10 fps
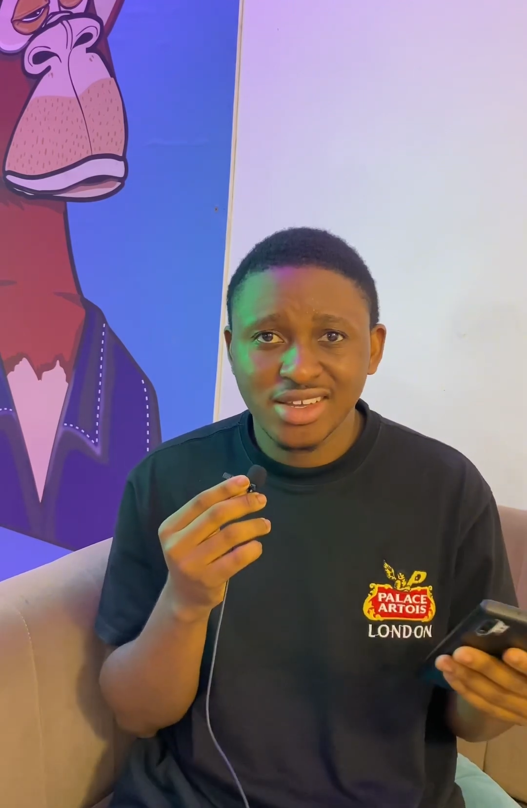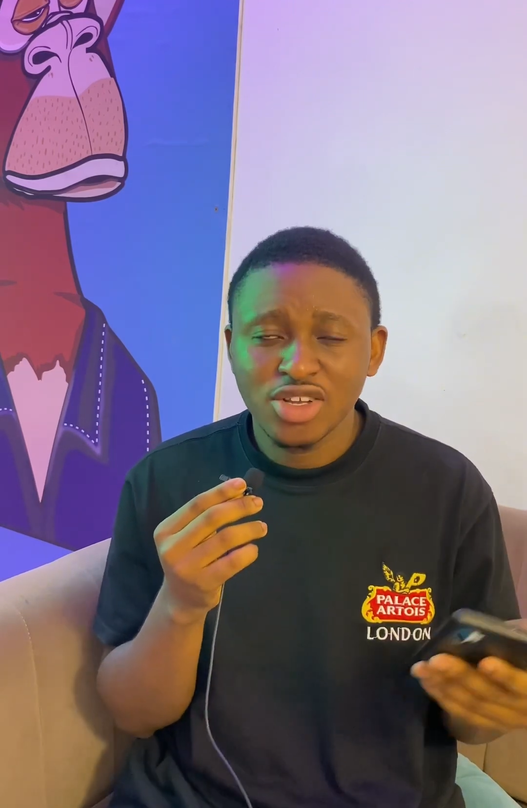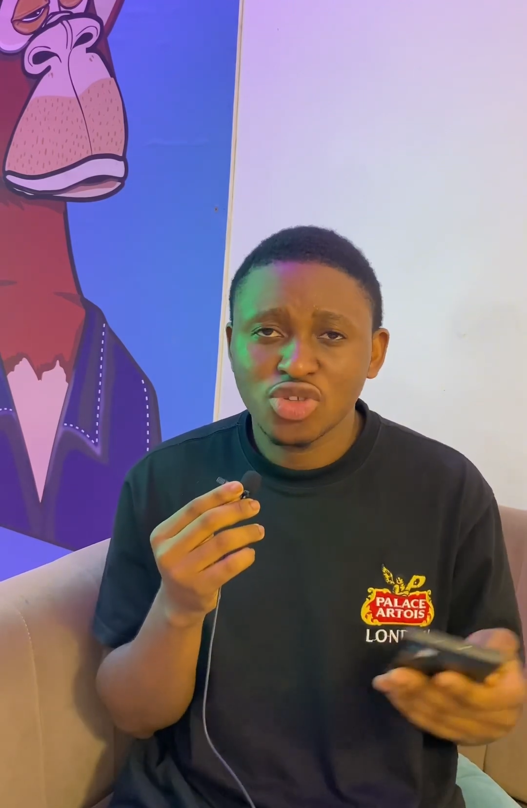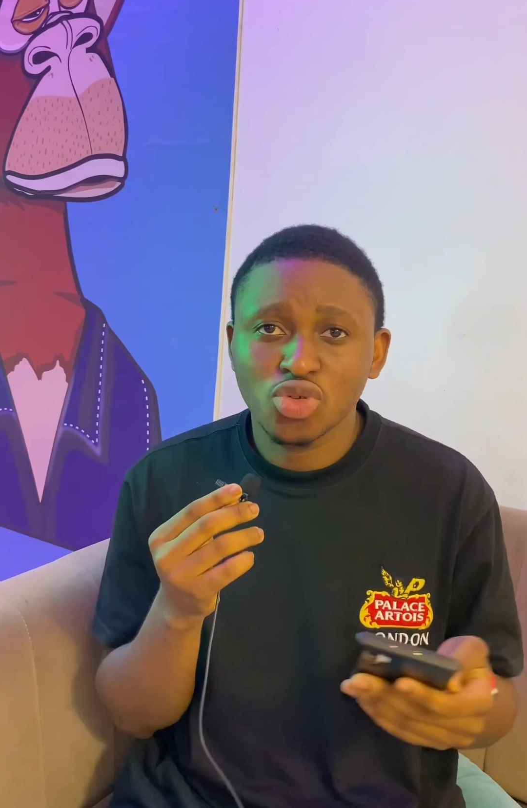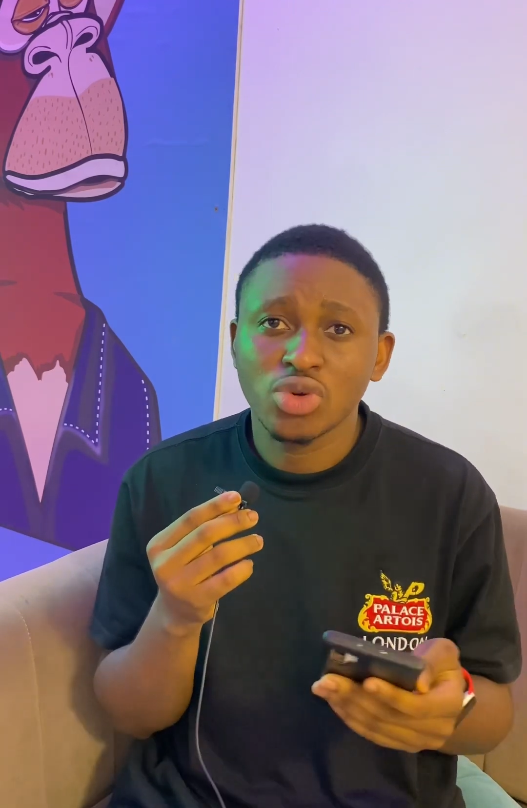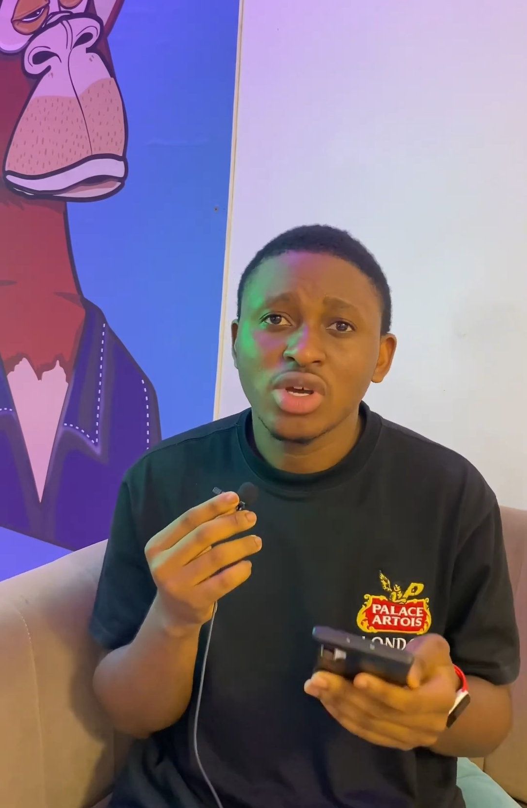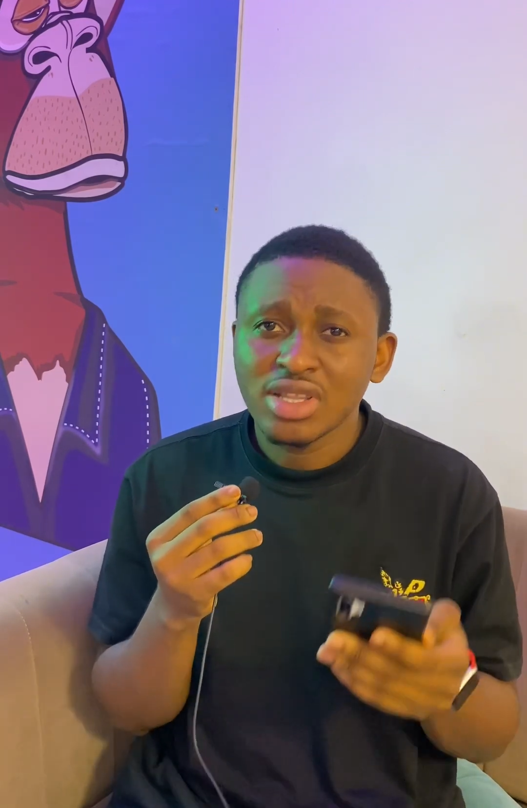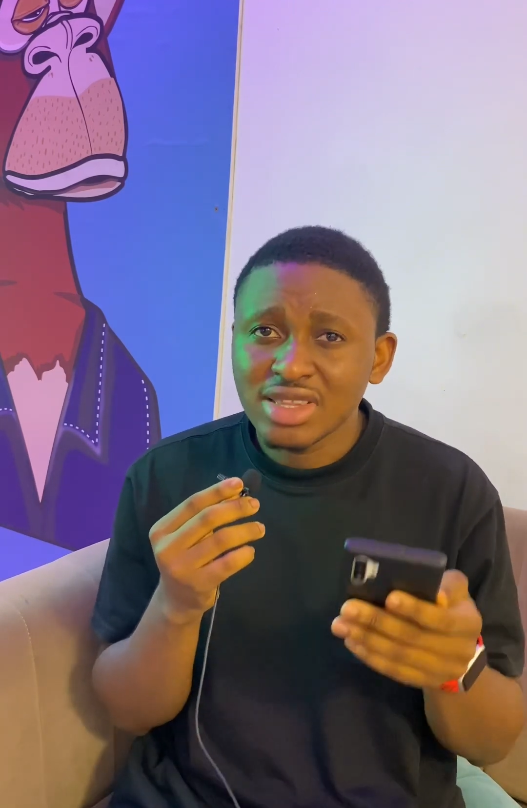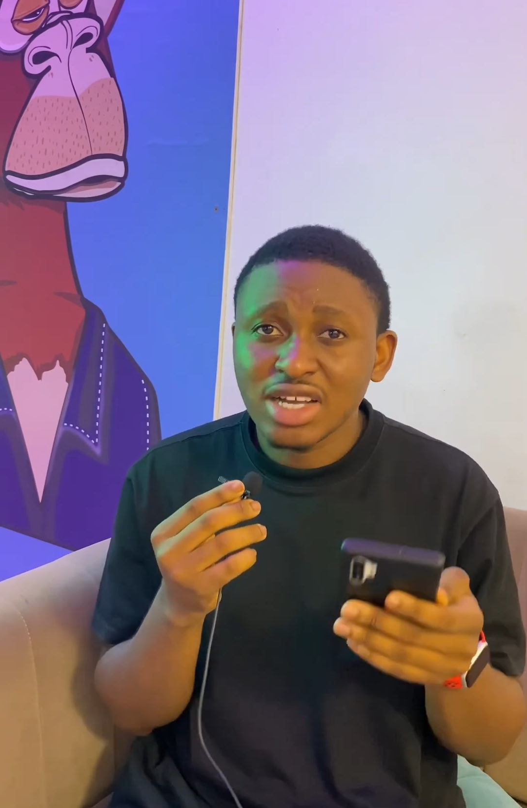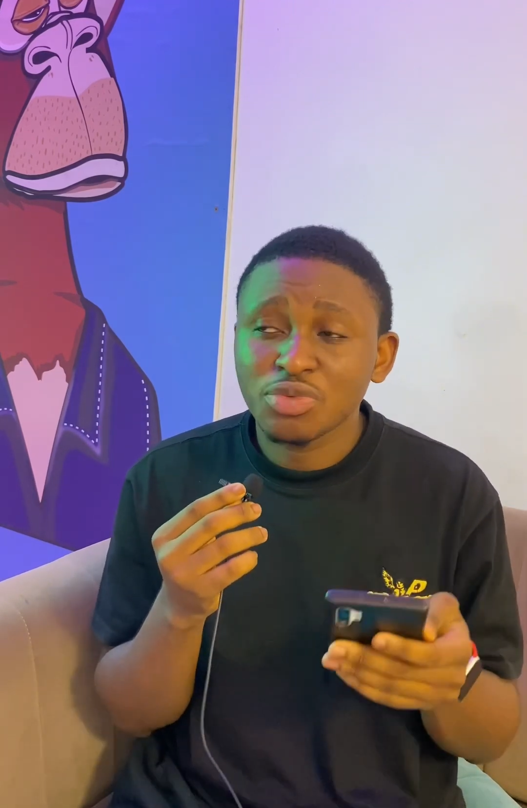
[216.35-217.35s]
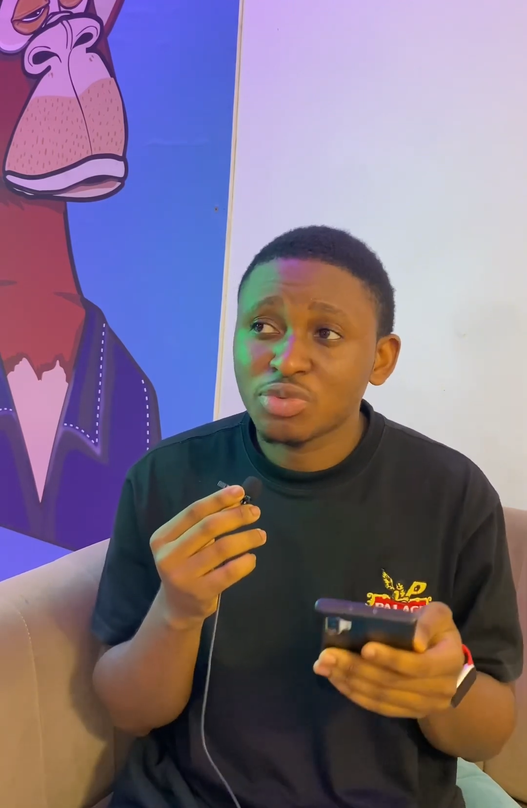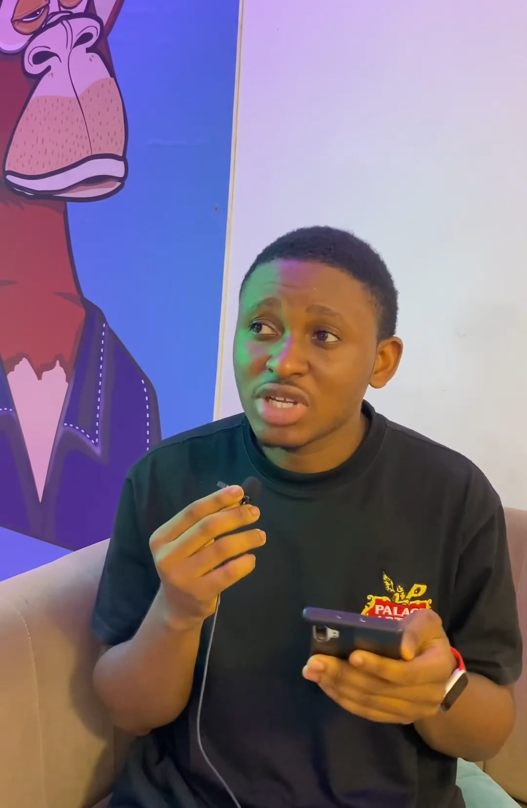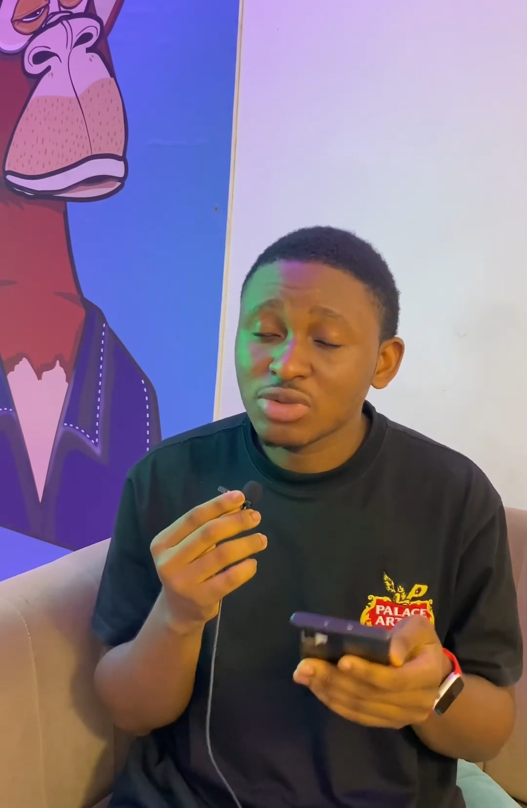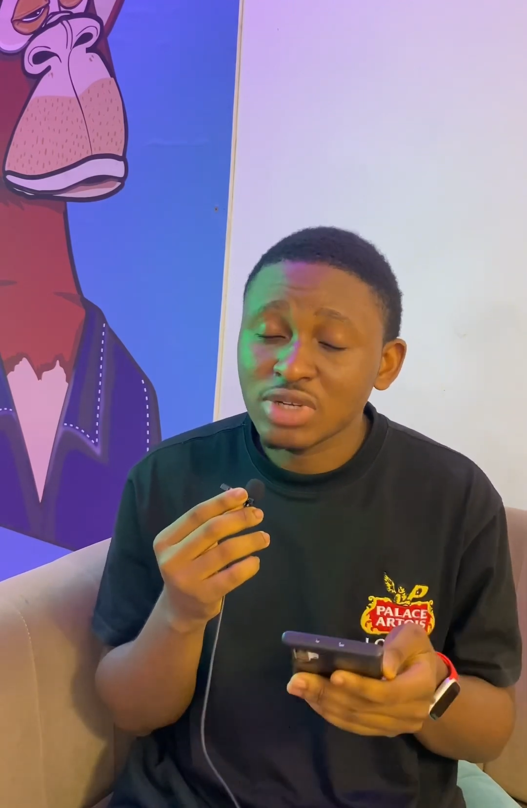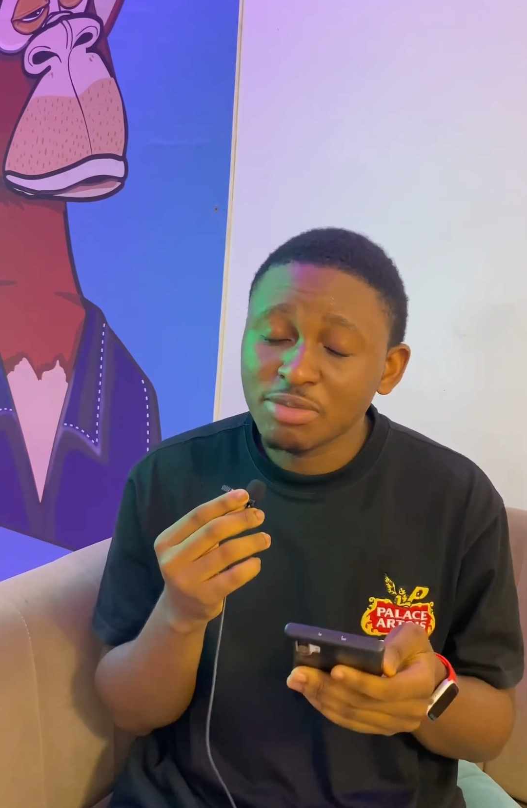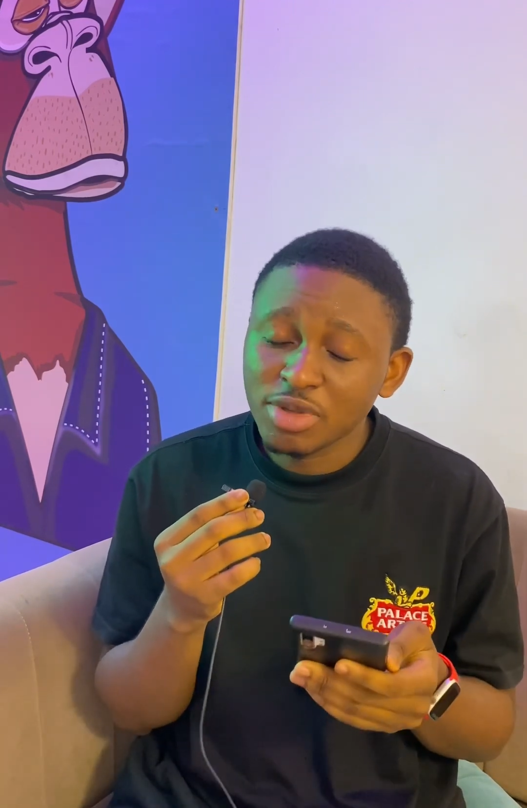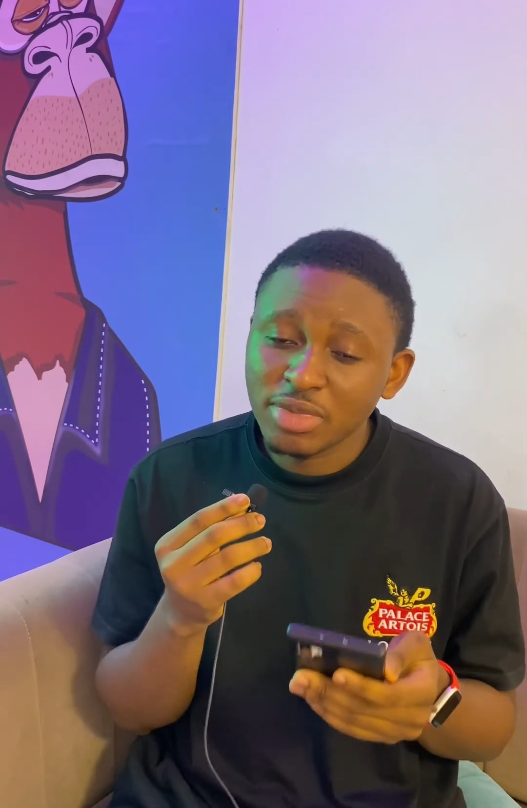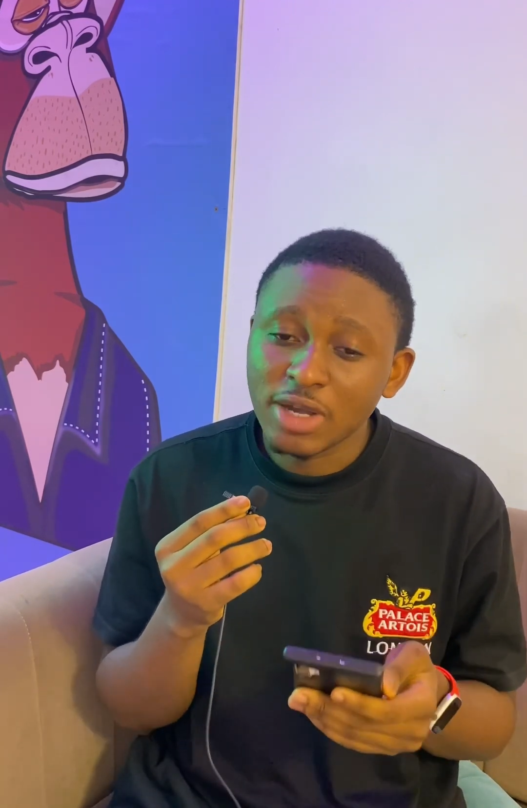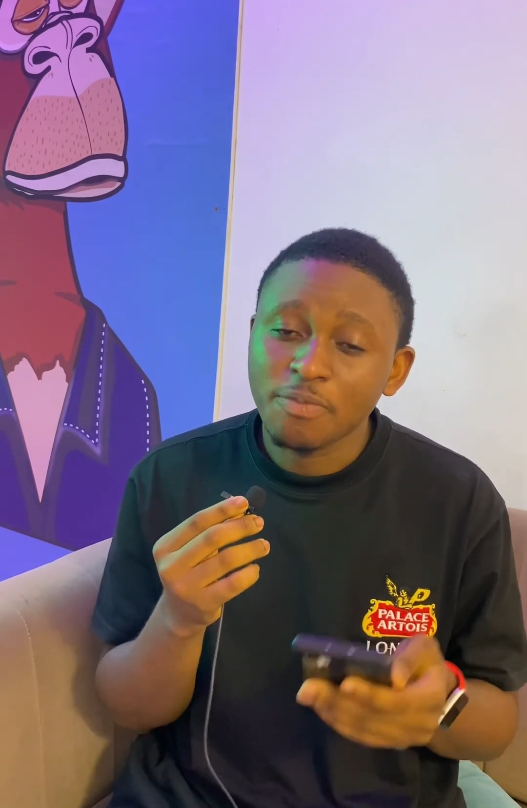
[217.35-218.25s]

So that's what I mean by